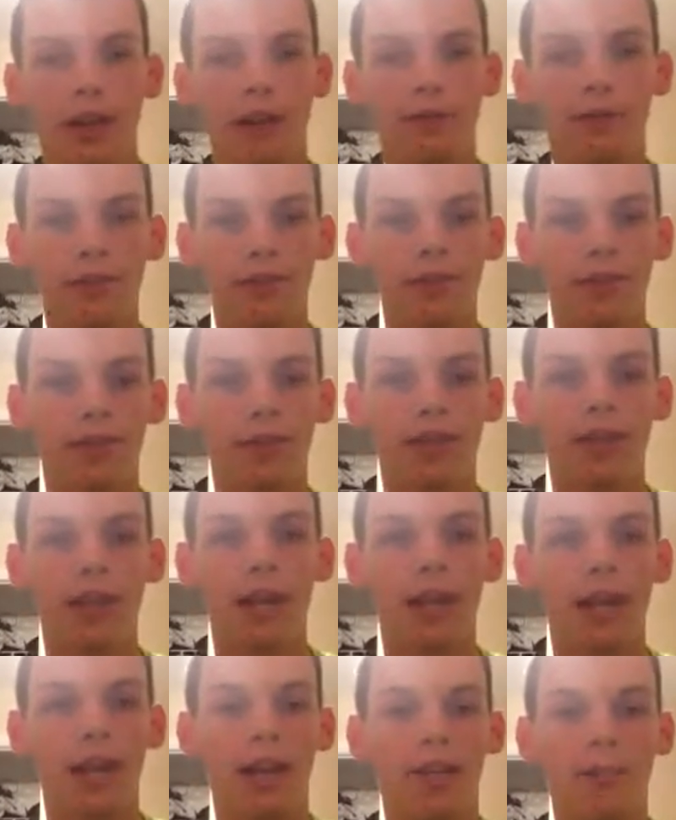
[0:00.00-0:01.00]
I just
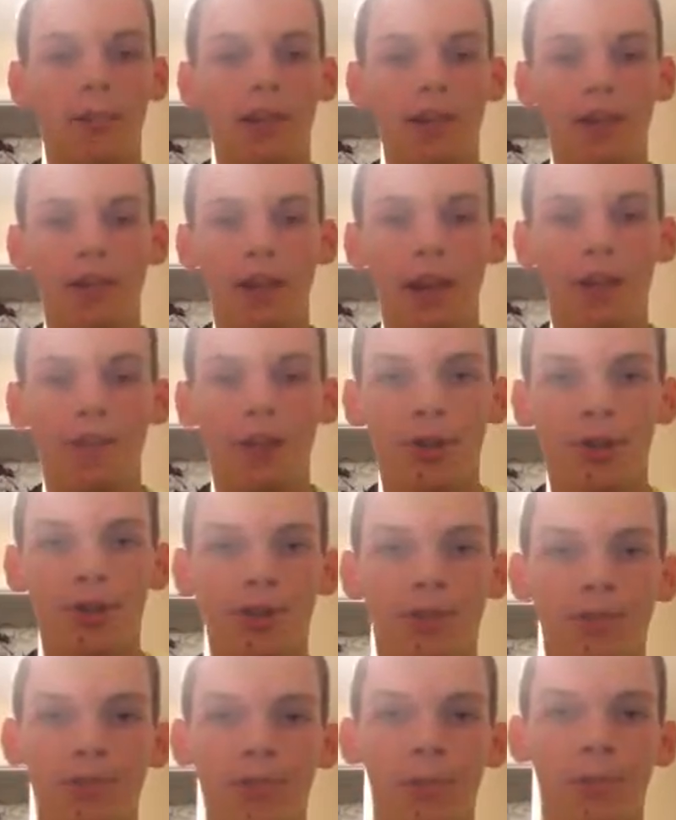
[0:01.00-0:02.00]
had to be on that
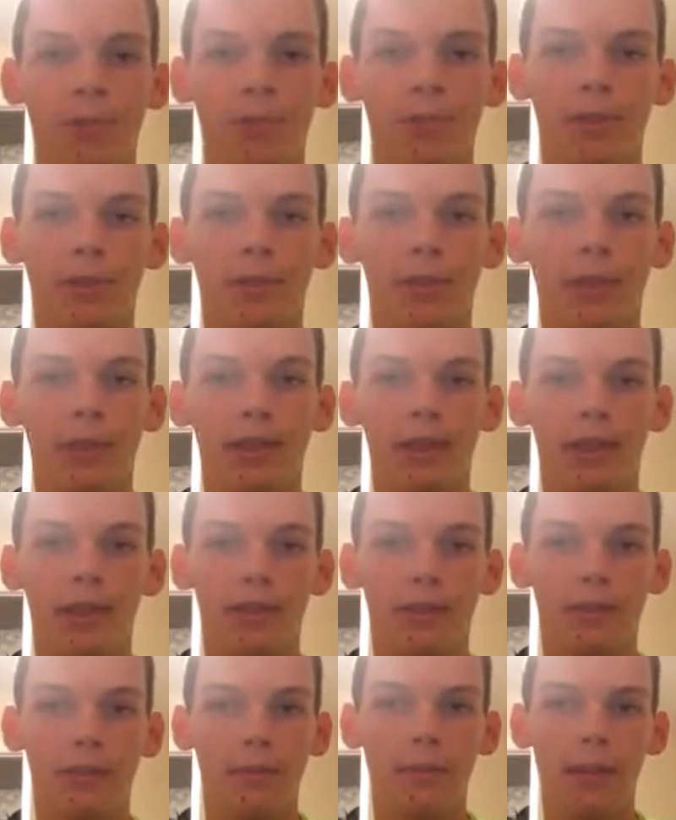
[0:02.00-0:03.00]
mission trip. It was a big
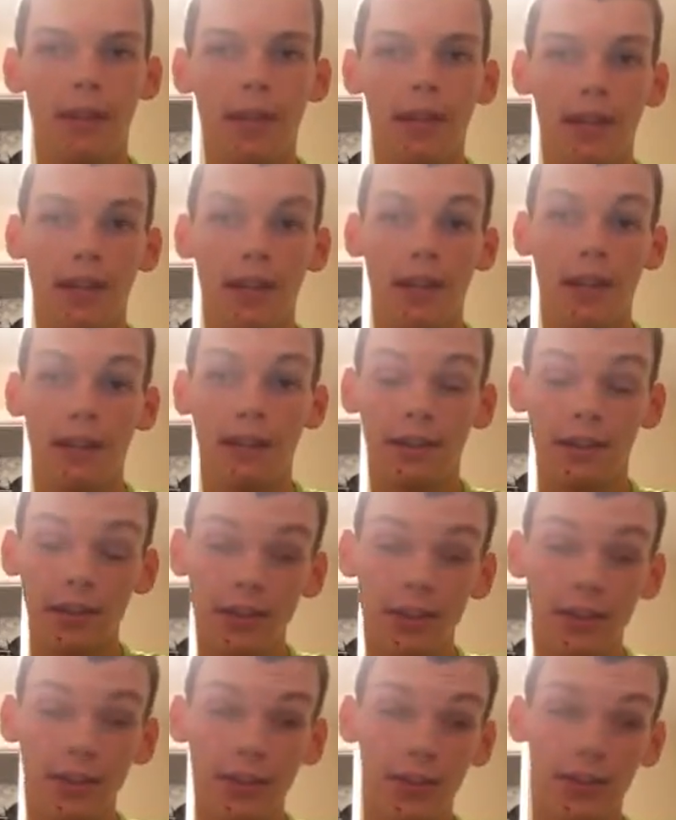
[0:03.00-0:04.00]
thing for me, and
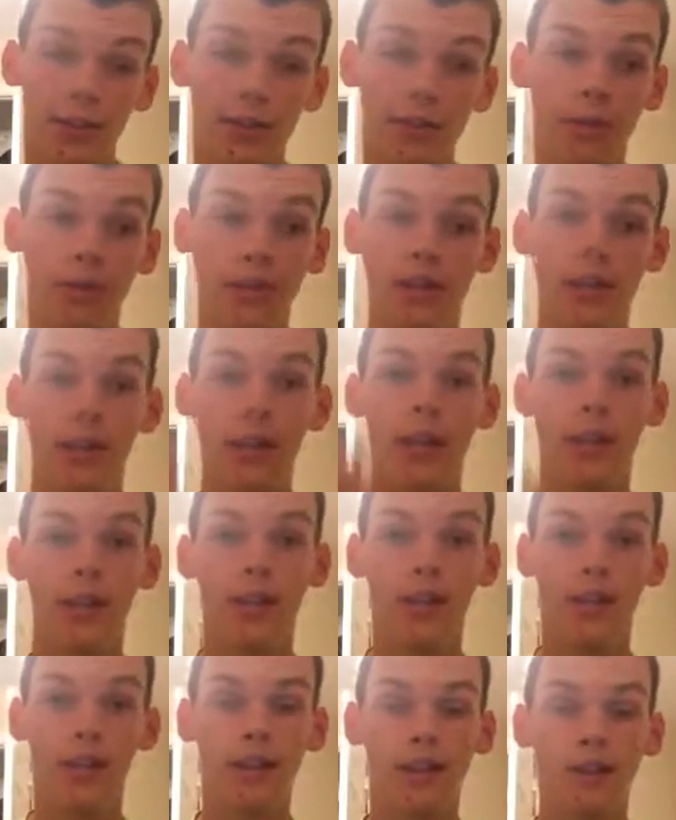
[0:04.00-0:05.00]
also
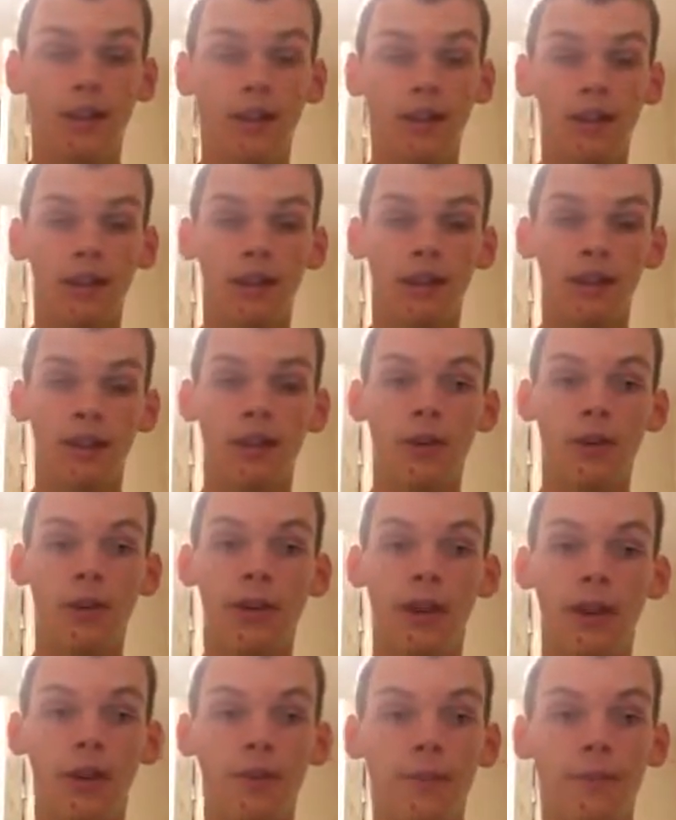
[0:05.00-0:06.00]
here
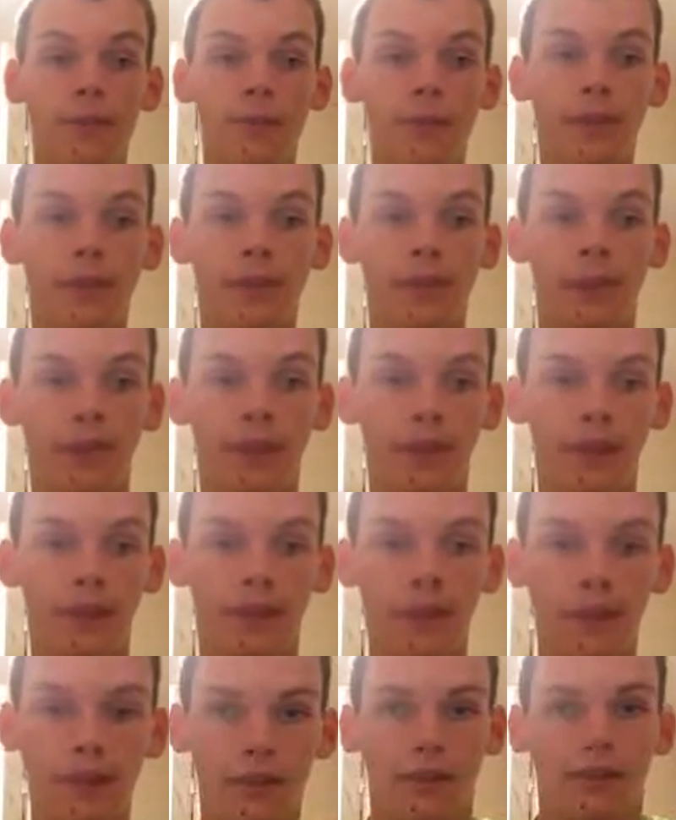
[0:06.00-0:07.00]
I am
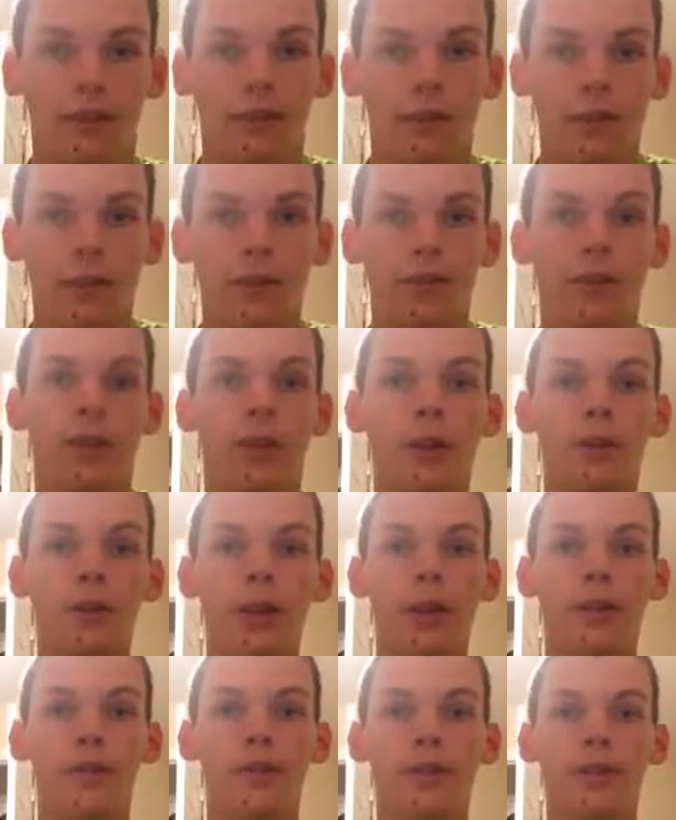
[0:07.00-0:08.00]
doing a video
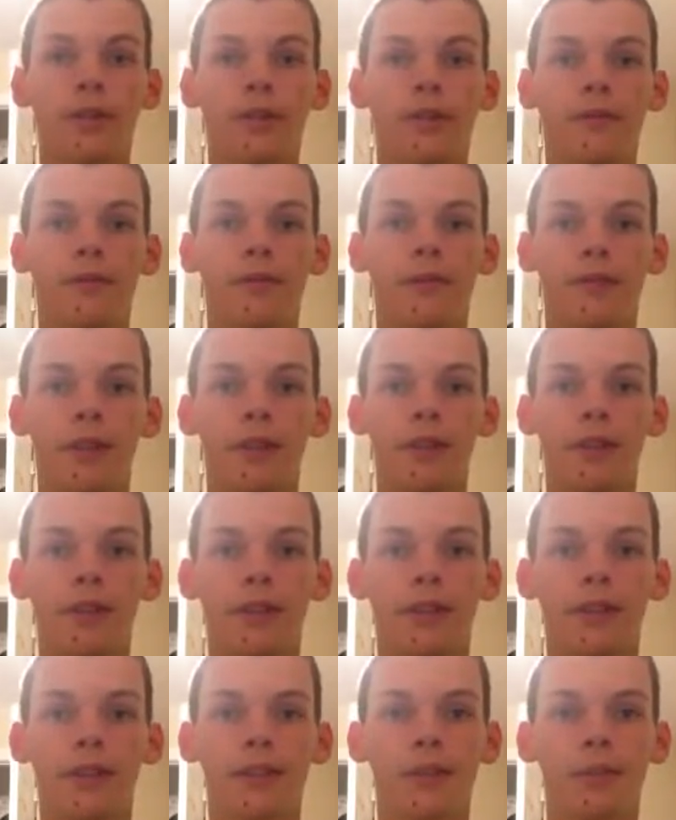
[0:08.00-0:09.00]
now. So thank you
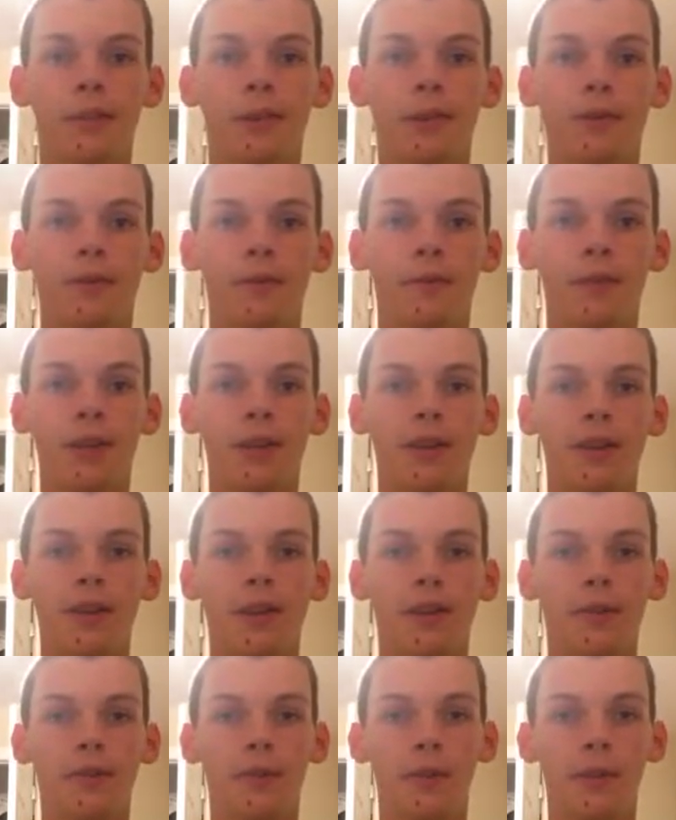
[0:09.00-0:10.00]
guys so much for being
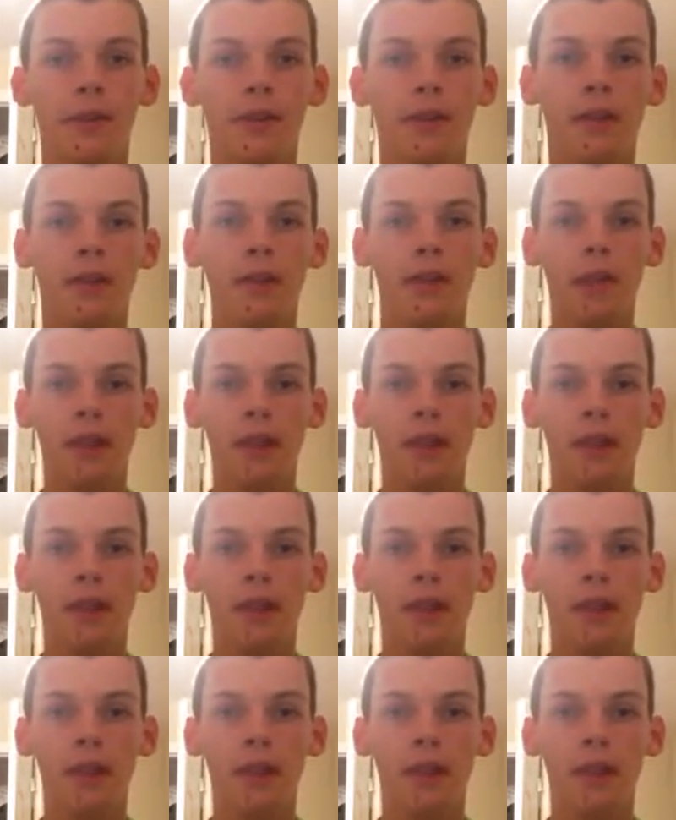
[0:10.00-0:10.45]
there for me.